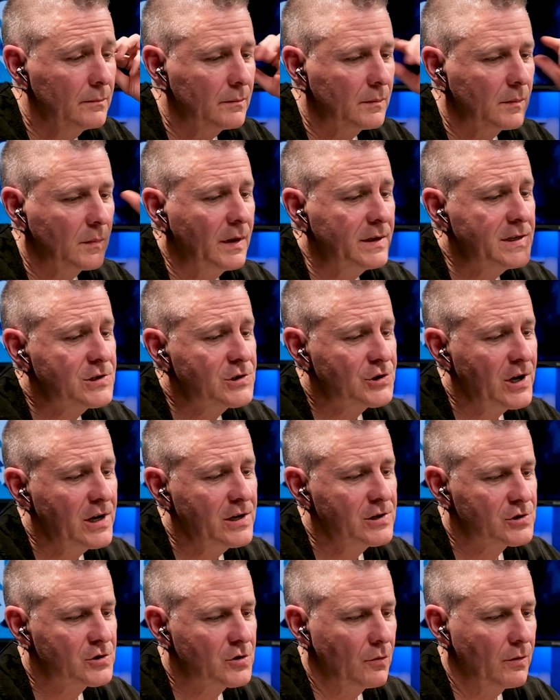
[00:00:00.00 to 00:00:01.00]
Let's
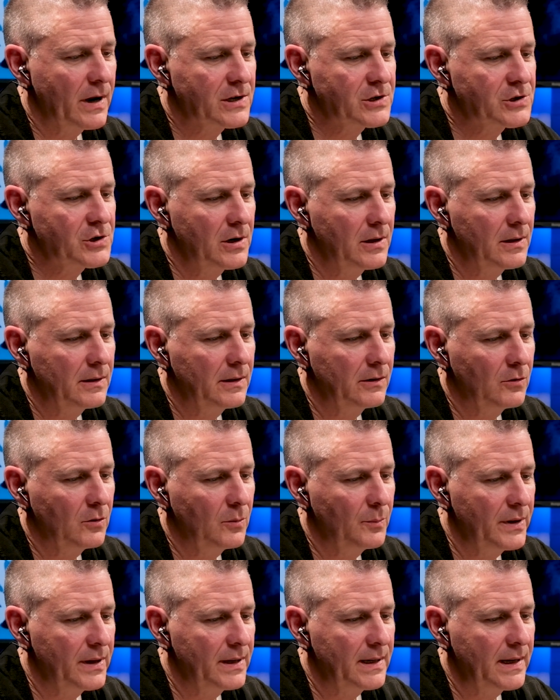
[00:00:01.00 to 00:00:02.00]
change direction a little
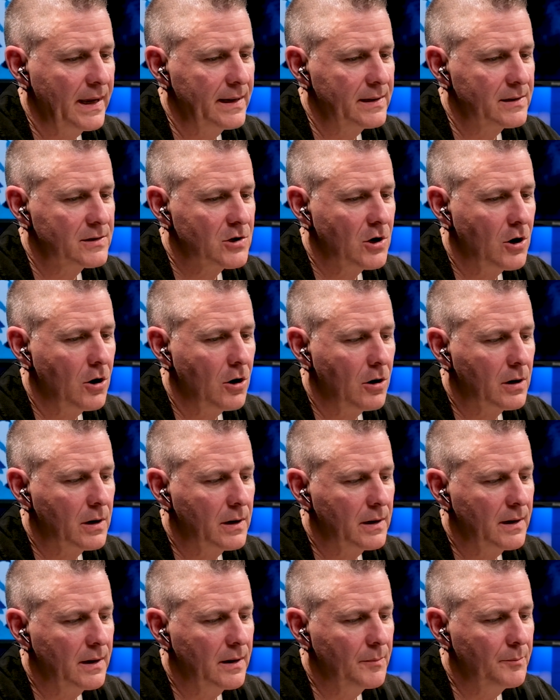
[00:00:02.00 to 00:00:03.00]
bit and
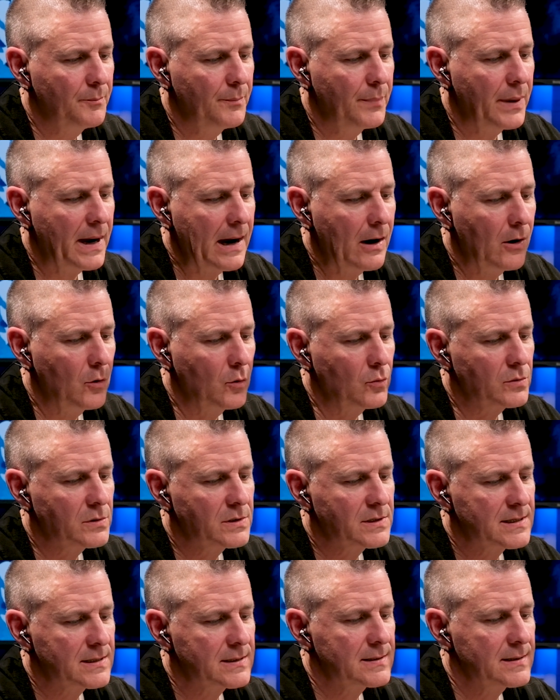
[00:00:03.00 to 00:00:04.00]
talk
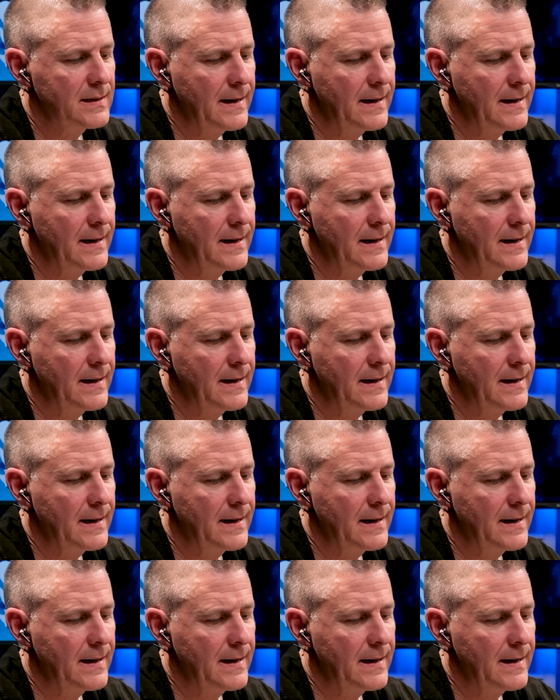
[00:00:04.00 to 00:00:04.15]
about